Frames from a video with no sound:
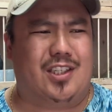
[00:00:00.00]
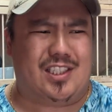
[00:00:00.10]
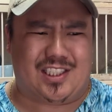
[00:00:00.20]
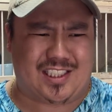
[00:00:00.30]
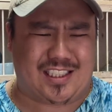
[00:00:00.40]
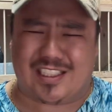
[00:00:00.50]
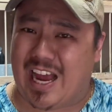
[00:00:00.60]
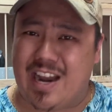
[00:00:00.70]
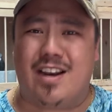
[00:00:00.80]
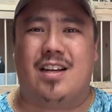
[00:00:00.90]
Just
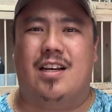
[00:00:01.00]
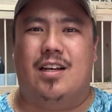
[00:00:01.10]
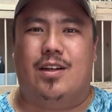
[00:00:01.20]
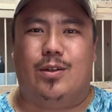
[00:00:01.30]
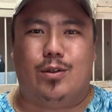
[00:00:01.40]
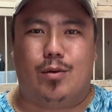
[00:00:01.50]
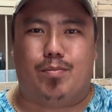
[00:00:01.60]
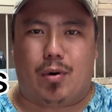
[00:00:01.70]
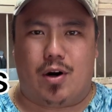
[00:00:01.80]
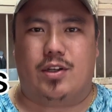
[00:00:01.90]
send your
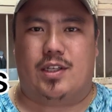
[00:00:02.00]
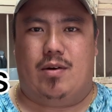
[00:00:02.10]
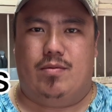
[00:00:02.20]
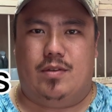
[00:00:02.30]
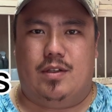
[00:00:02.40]
birds out.